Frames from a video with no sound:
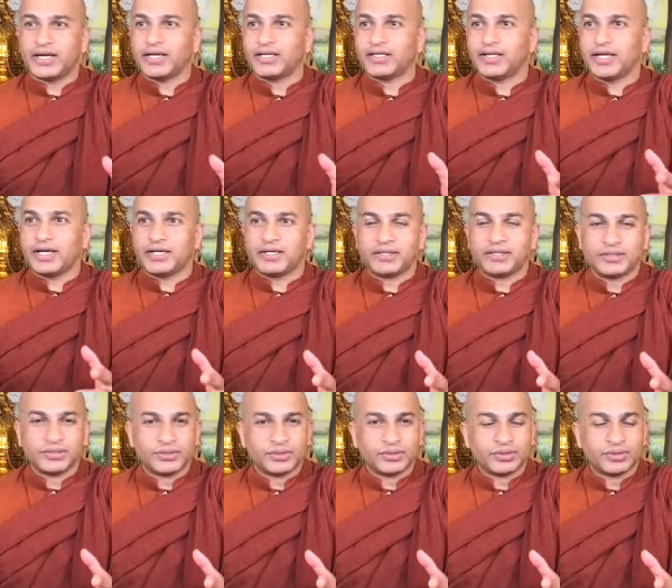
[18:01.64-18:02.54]
and then
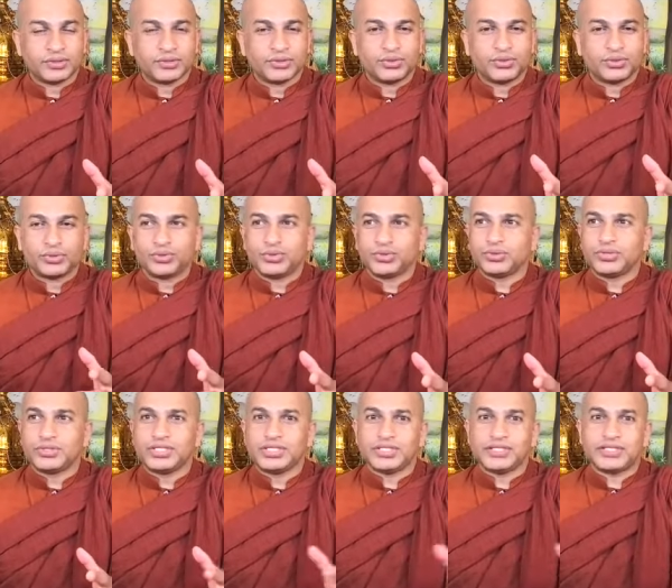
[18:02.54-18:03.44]
you
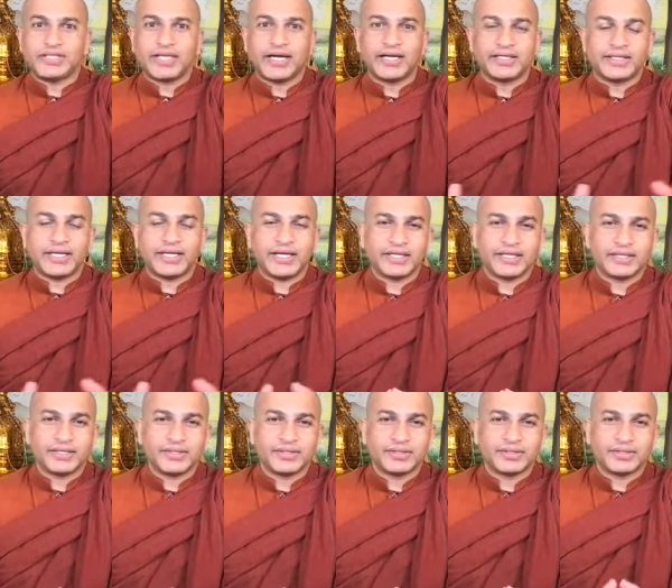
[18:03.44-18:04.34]
do this, that, that.
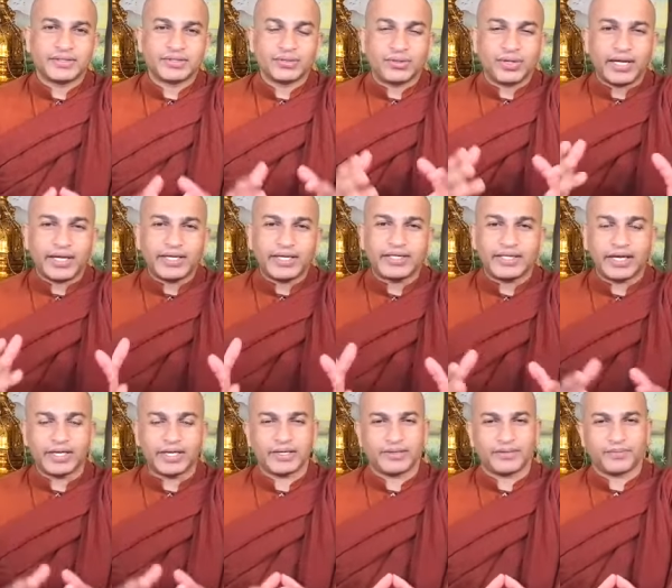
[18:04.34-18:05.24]
So like
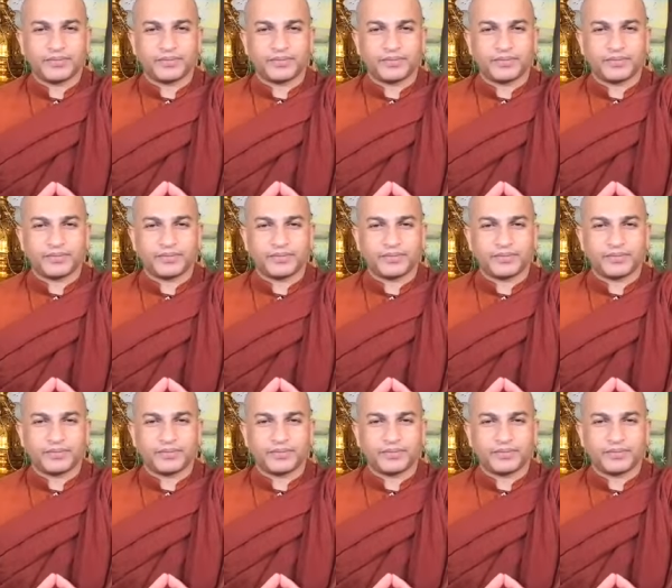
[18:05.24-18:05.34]
that.